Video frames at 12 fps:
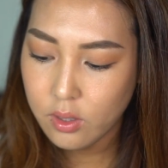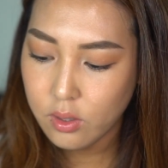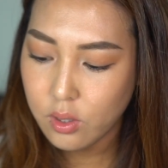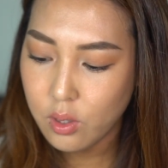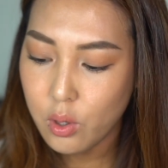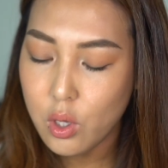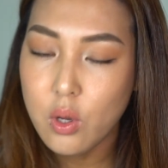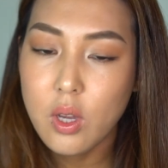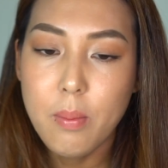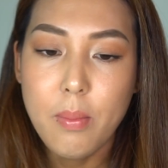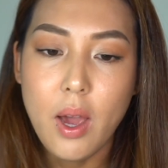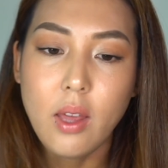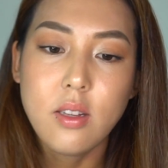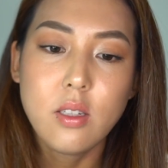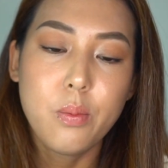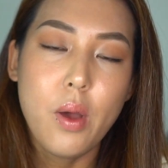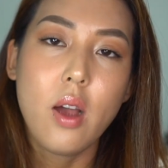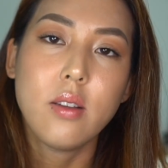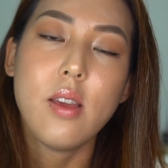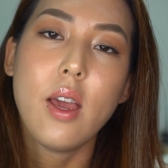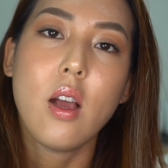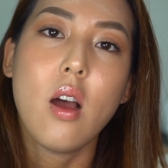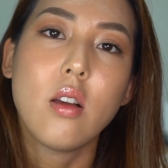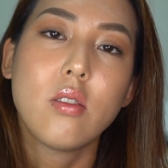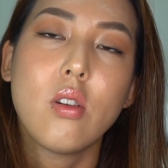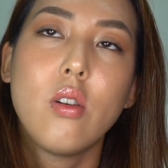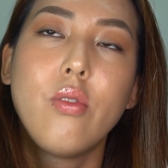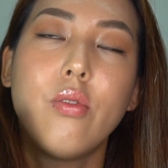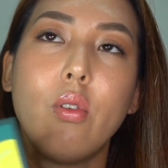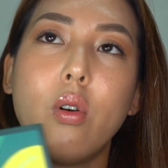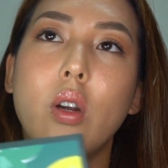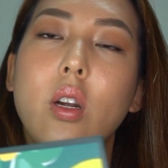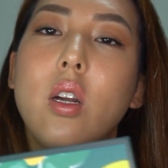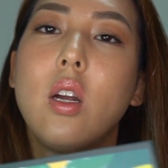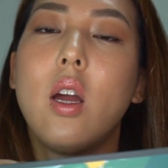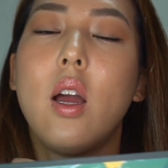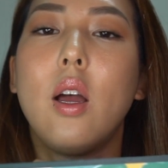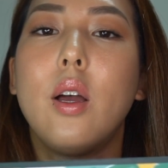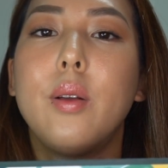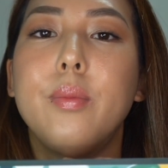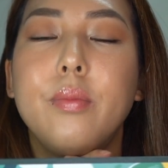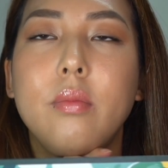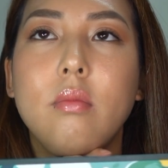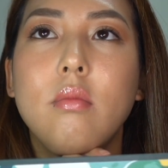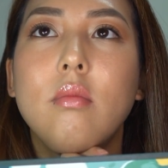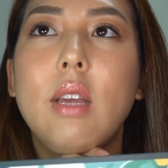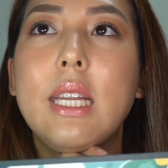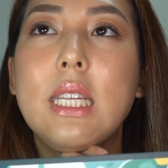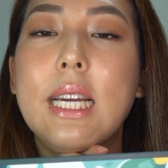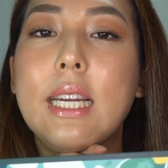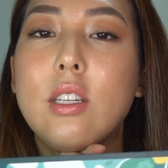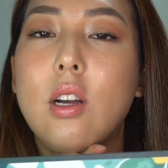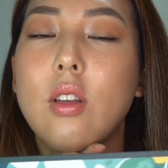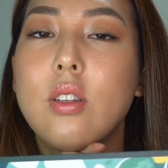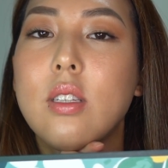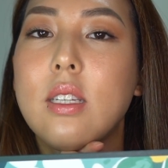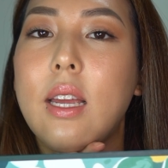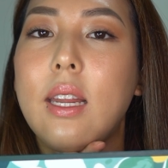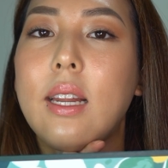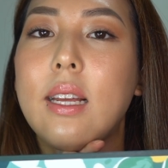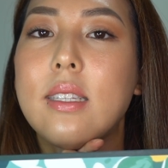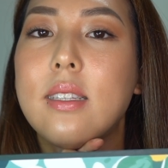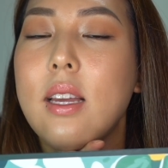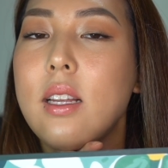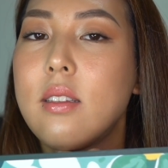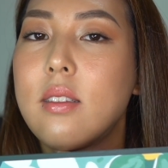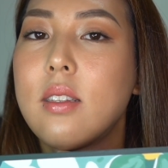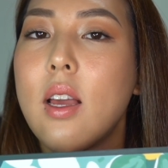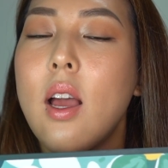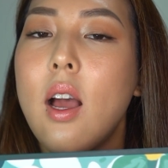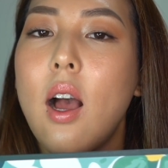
So you can buy this box at Costco for $99.99.